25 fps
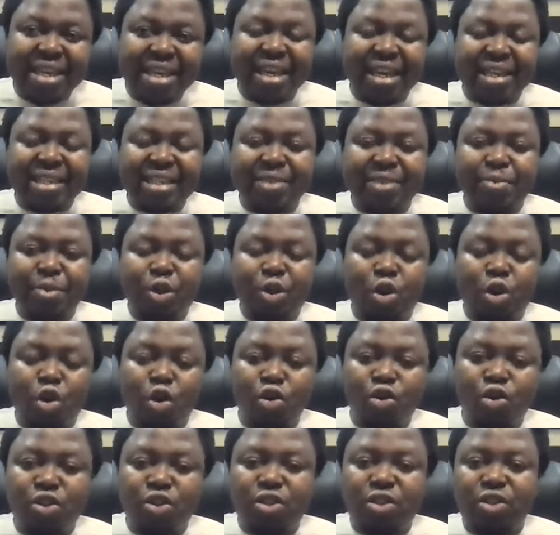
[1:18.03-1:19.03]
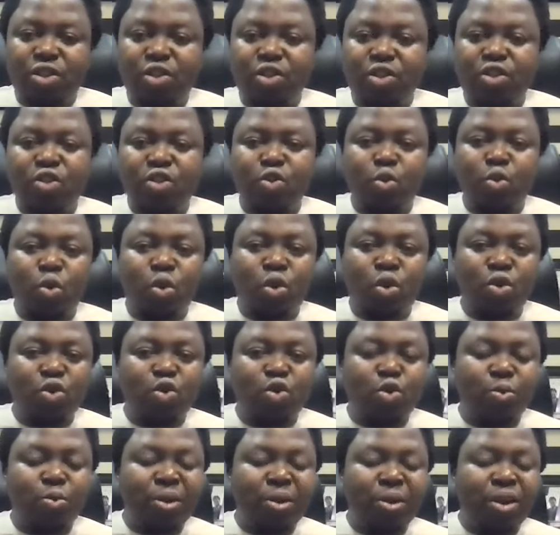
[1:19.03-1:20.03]
Is it because you want
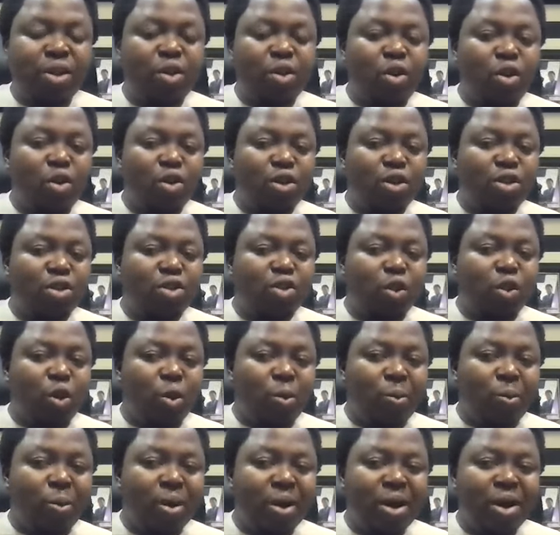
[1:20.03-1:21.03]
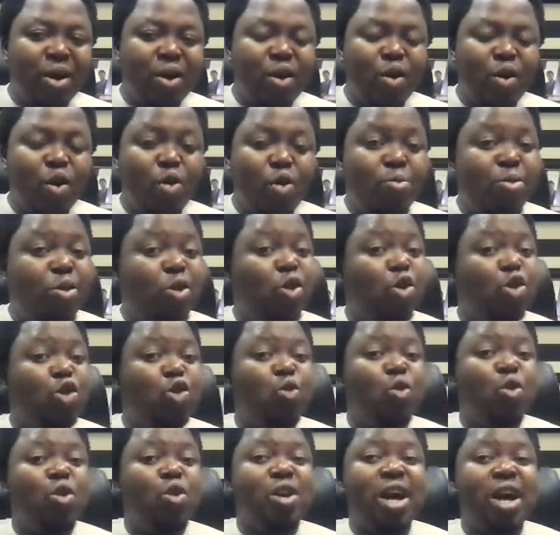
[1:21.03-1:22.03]
to be on top or because
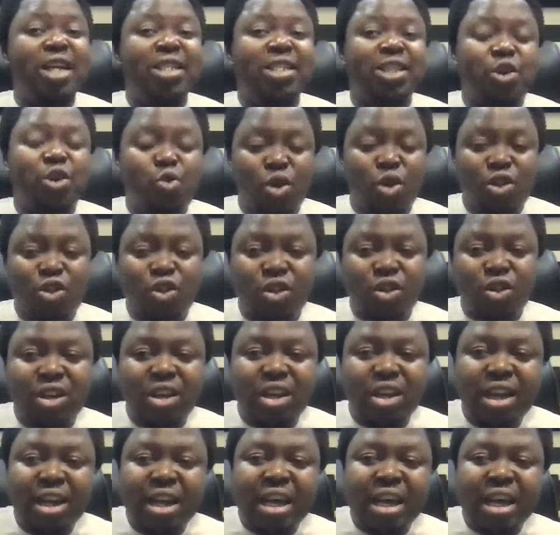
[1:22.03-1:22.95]
you want to ask a question?